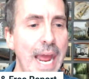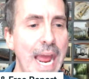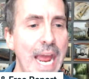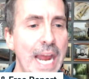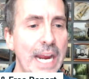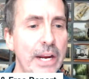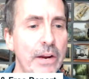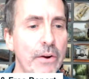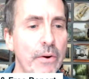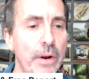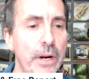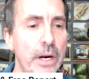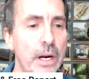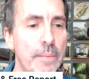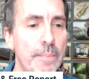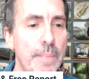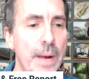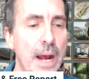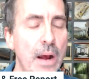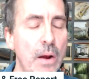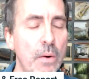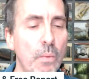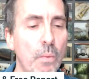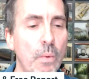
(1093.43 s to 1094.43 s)
accurate
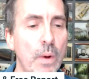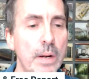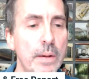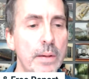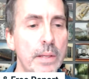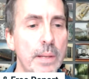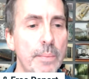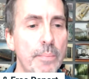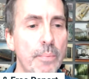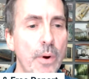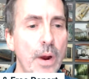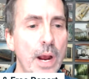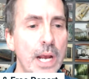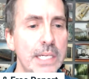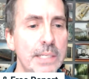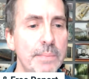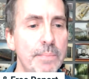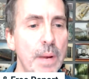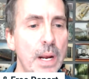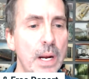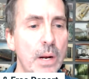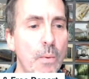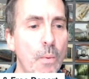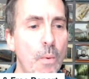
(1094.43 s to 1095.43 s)
about what the
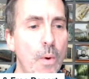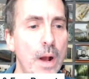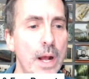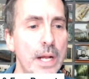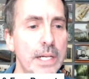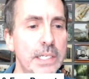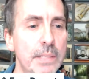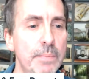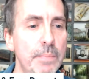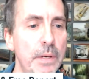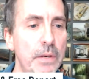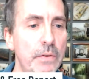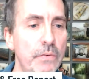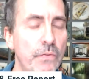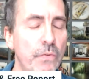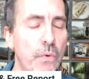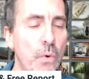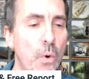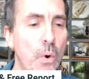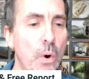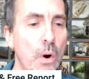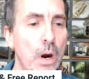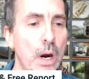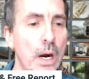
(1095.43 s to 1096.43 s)
prospect wants
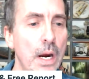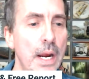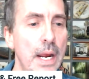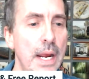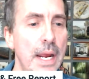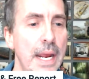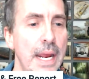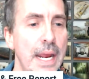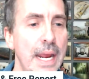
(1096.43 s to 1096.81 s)
before